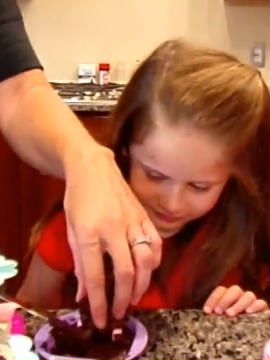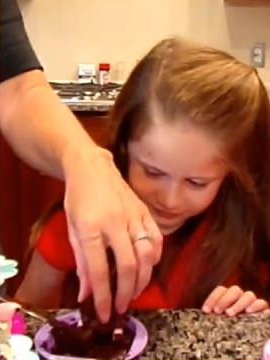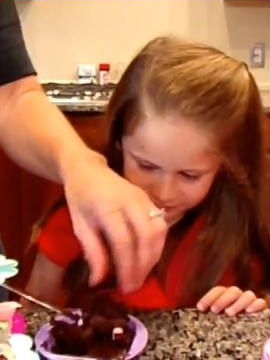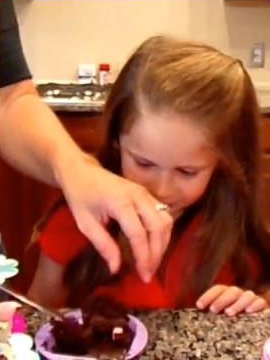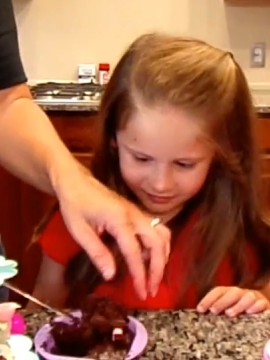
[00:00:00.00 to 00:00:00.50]

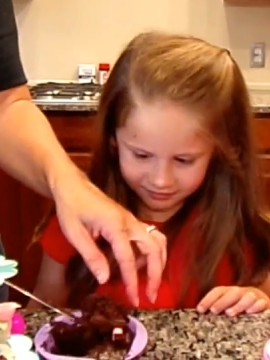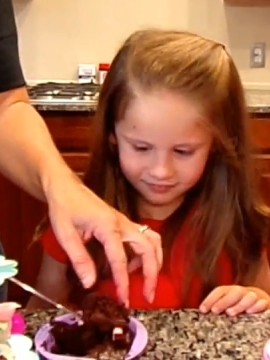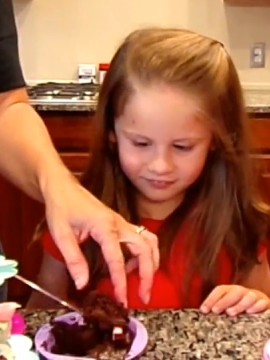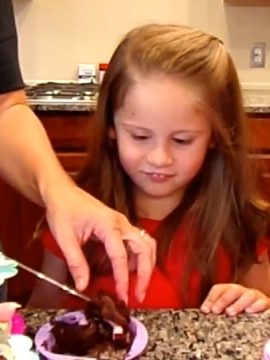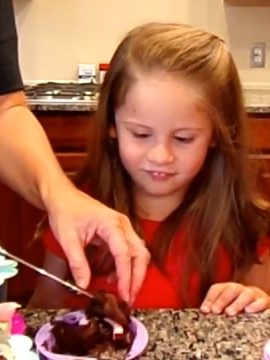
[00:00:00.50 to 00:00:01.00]

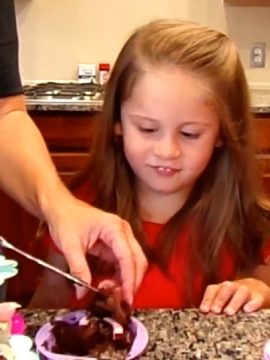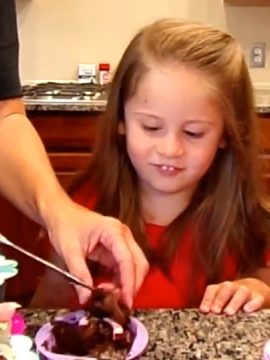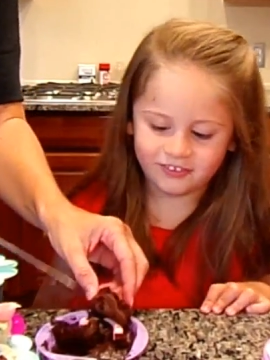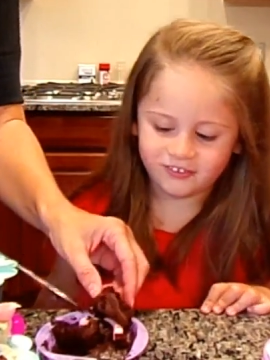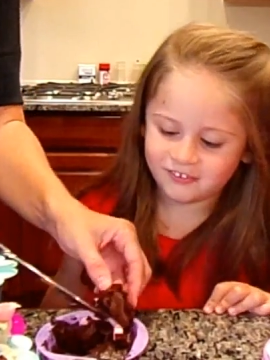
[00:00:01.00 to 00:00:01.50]
Yeah, if you're
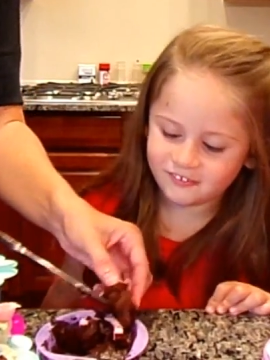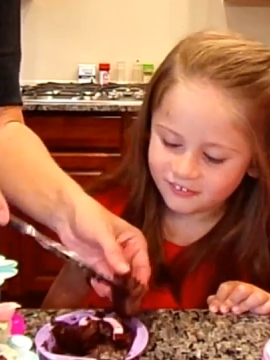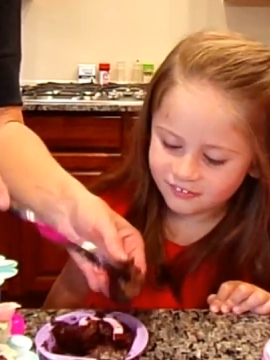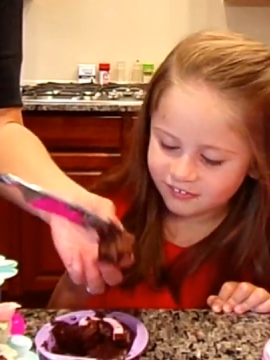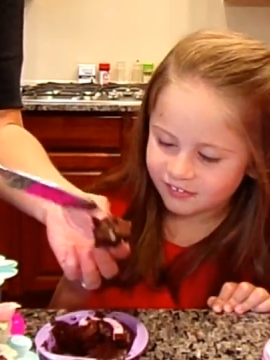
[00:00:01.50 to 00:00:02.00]
brave
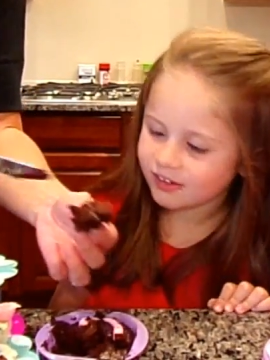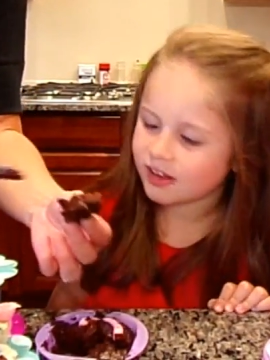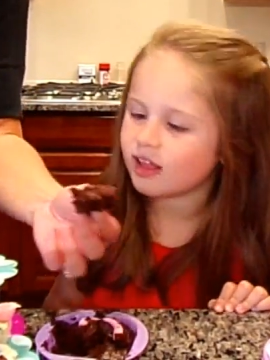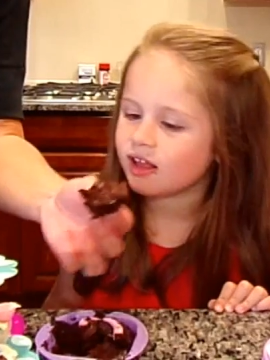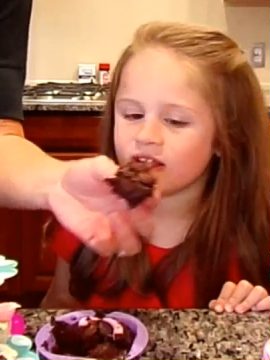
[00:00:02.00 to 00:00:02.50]
enough. Look at that.
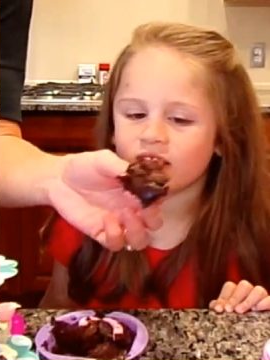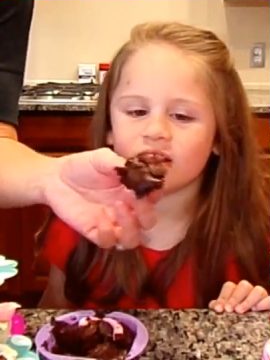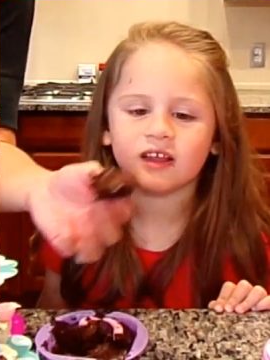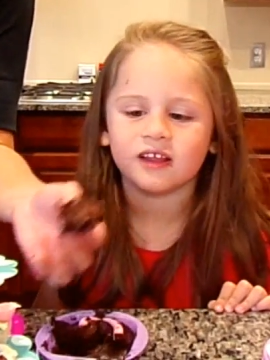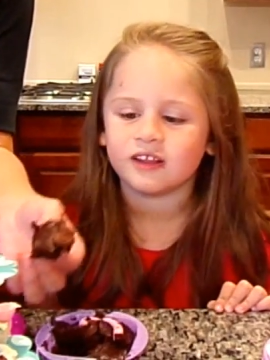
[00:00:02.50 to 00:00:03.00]
That's what's
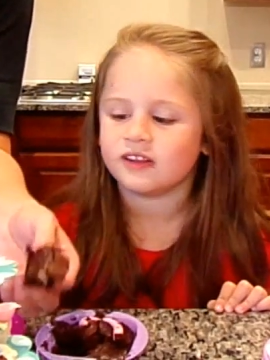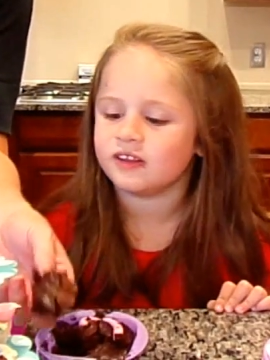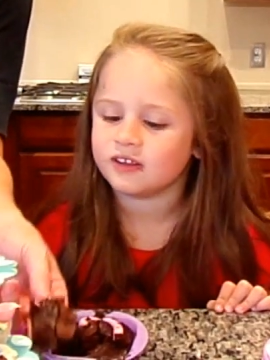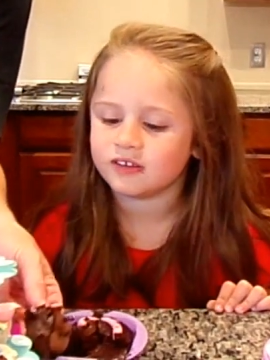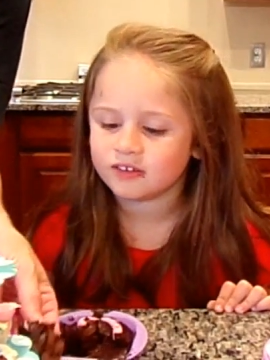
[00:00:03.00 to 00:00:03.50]
coming out.